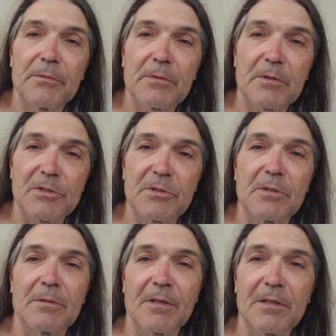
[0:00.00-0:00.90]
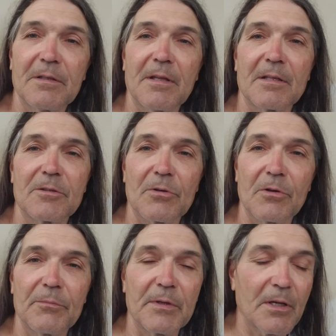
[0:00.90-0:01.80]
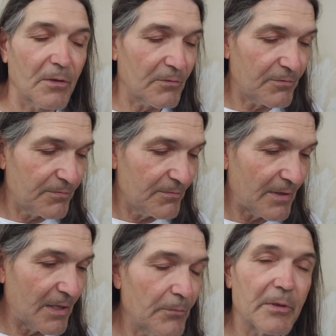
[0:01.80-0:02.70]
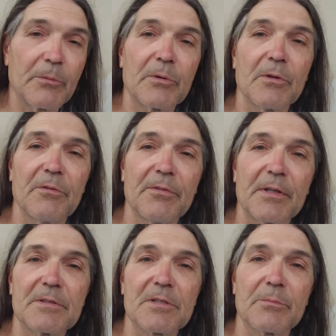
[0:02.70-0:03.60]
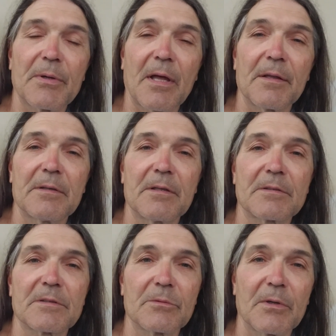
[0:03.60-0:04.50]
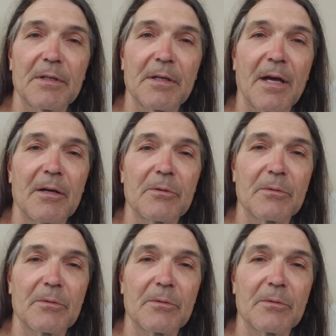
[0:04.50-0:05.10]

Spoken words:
because the thing that drove me out of following world events and politics and whatnot